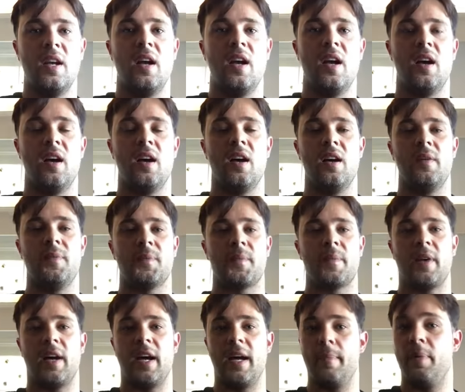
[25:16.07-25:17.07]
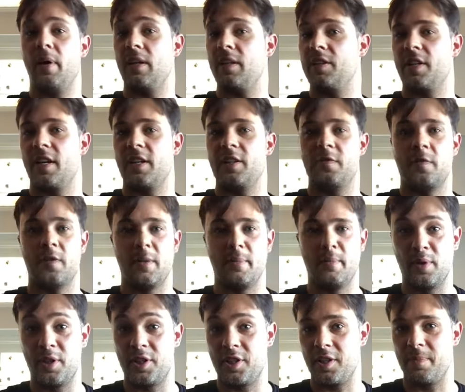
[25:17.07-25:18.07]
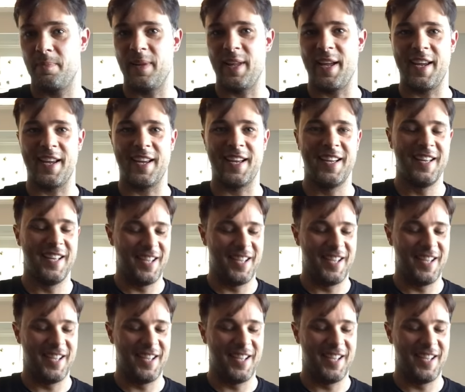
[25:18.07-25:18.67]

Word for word: Uh, I apologize for the butchered playing